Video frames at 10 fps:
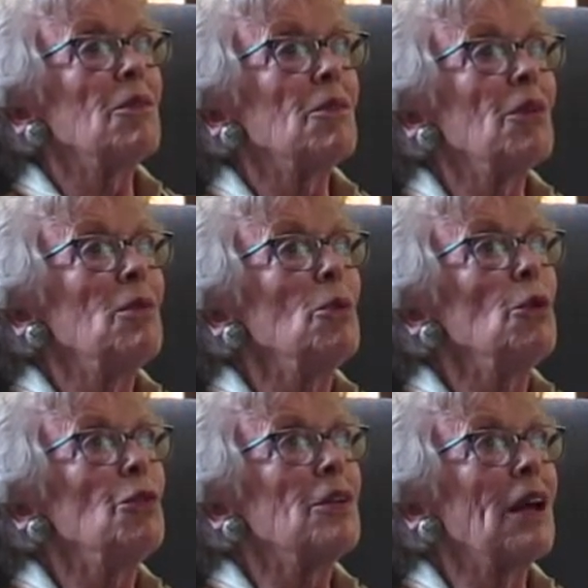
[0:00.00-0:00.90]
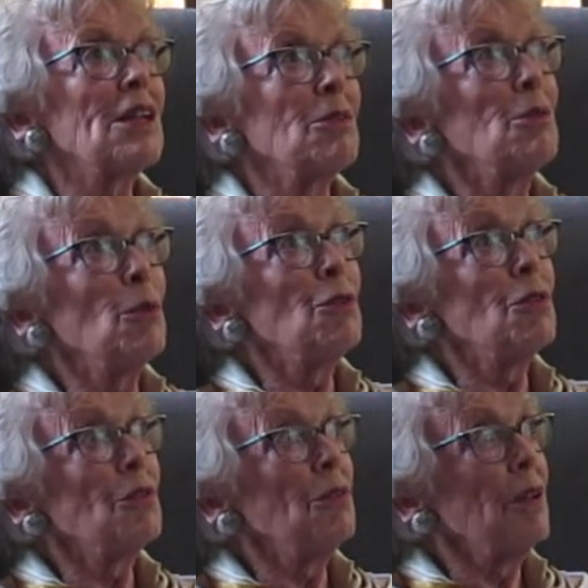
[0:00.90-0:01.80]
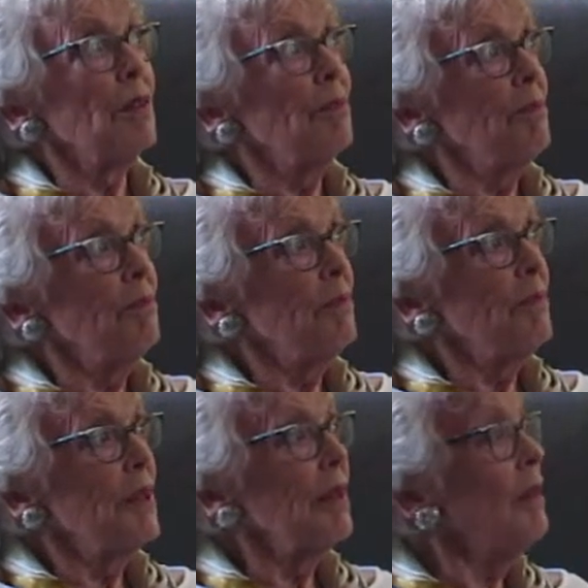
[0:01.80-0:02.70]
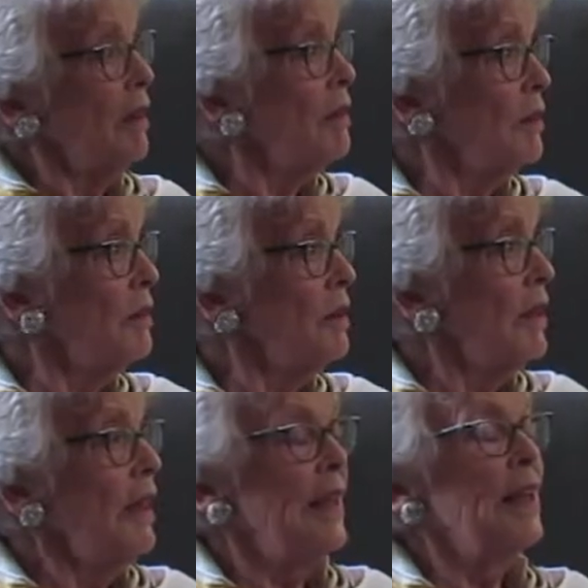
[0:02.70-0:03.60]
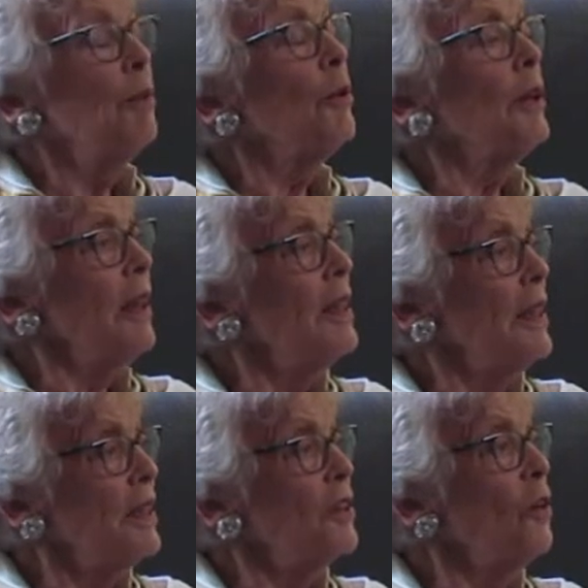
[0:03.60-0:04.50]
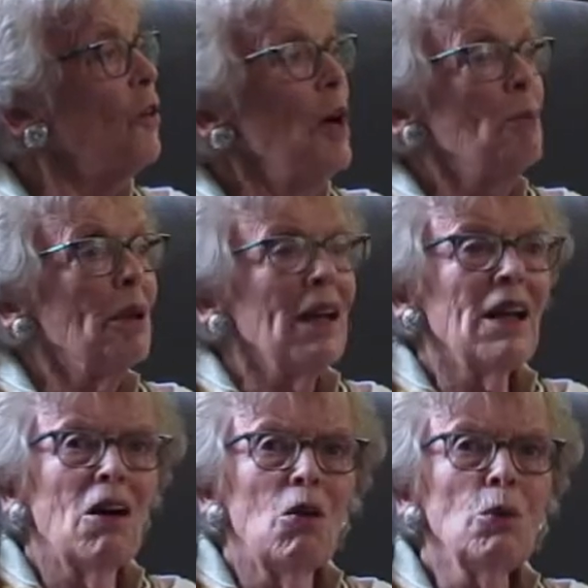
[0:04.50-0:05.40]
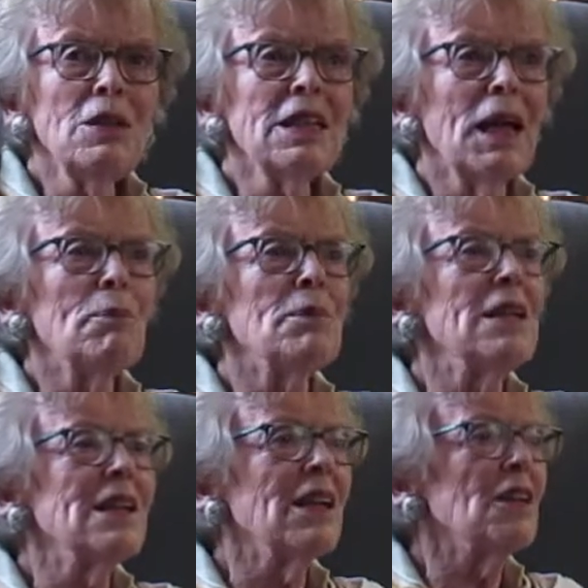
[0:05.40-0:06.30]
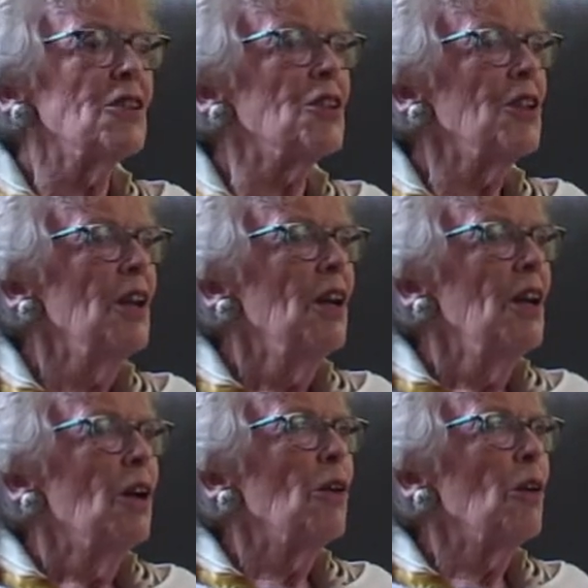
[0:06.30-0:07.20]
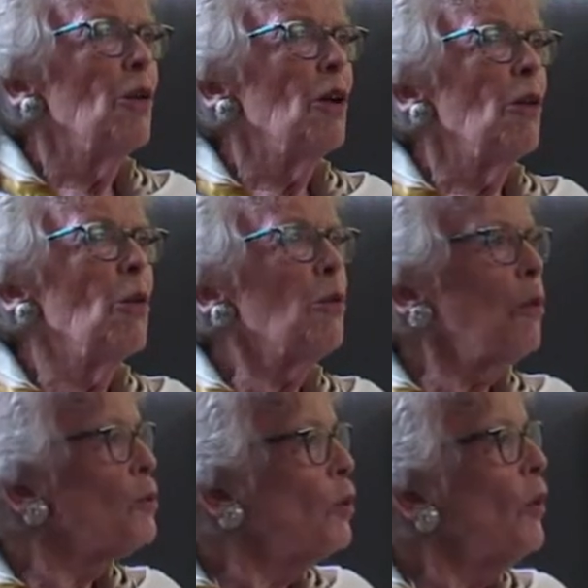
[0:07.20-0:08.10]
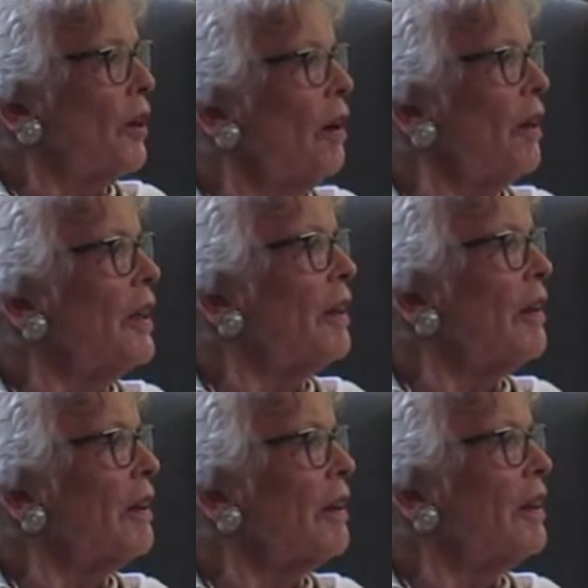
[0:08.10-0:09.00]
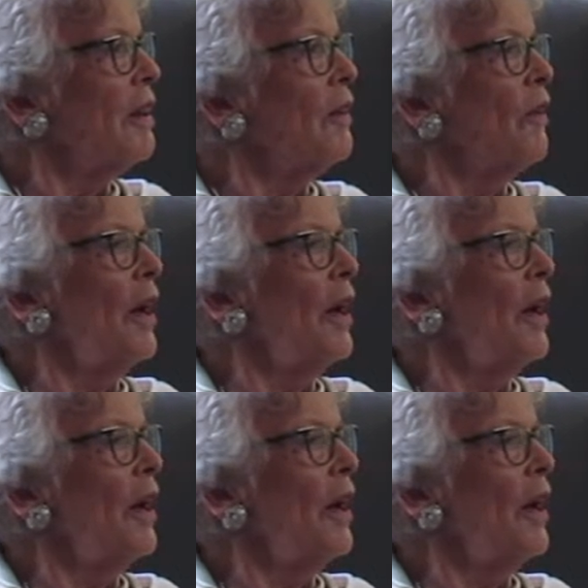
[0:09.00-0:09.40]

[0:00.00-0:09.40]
We moved to Hull, and then we were in London. So, but I always kept in touch with what was going on here, you know.